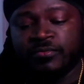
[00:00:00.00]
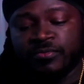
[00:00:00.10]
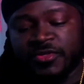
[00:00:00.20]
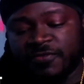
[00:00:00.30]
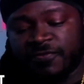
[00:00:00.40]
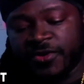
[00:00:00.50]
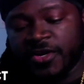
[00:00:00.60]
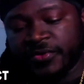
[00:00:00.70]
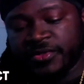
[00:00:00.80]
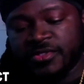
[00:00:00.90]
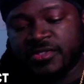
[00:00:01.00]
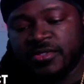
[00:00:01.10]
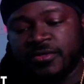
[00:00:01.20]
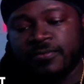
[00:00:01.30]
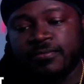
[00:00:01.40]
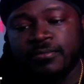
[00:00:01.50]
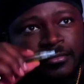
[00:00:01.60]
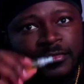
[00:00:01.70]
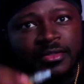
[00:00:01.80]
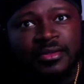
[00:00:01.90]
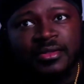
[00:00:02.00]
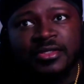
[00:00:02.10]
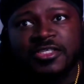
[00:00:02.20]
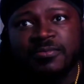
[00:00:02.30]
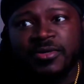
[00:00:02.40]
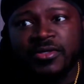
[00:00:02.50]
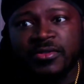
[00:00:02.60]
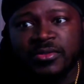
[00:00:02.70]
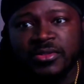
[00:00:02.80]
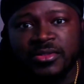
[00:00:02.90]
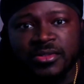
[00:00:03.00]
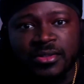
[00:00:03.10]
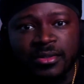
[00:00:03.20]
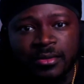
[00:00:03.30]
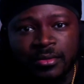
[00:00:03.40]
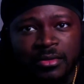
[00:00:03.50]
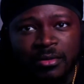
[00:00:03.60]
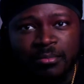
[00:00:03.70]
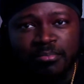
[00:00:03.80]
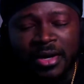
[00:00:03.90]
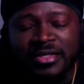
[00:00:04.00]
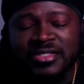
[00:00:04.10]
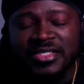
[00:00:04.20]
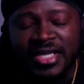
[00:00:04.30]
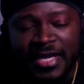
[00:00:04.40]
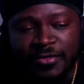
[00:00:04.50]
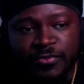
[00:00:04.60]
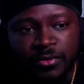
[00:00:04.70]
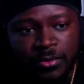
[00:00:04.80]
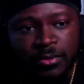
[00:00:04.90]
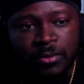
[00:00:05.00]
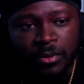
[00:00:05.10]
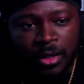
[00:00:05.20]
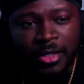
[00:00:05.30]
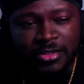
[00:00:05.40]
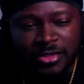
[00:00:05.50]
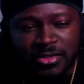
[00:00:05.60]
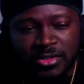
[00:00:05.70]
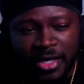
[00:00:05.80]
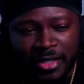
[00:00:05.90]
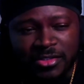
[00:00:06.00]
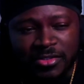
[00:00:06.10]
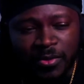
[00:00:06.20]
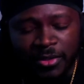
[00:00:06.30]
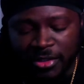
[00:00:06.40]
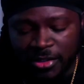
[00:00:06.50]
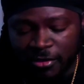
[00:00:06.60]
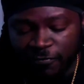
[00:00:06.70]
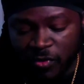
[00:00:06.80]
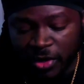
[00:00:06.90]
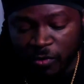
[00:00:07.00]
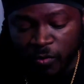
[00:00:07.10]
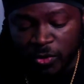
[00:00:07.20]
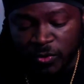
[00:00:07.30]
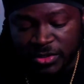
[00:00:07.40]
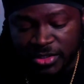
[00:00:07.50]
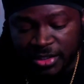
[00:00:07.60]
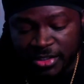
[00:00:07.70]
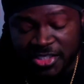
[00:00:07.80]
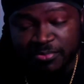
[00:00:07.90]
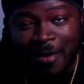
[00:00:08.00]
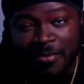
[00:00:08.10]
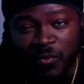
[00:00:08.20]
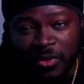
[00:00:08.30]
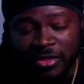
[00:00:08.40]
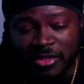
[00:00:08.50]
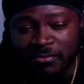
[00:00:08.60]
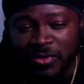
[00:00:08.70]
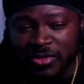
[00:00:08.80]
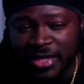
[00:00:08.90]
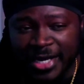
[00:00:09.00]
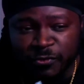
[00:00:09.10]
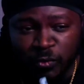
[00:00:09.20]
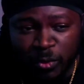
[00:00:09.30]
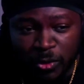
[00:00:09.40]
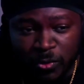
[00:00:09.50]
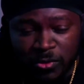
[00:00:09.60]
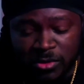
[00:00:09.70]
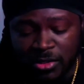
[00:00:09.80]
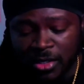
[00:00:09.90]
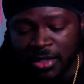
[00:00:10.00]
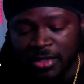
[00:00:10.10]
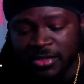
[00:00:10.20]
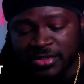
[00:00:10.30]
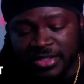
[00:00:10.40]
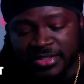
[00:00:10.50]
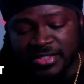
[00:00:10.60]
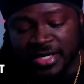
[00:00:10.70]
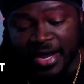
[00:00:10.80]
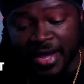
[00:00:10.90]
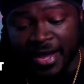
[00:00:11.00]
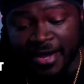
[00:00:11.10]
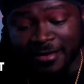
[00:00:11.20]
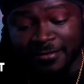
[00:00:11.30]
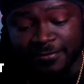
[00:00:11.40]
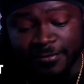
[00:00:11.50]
This fragrance, it smells about as natural as it's going to get for a rose scent. This is probably one of the most natural rose scents that I have.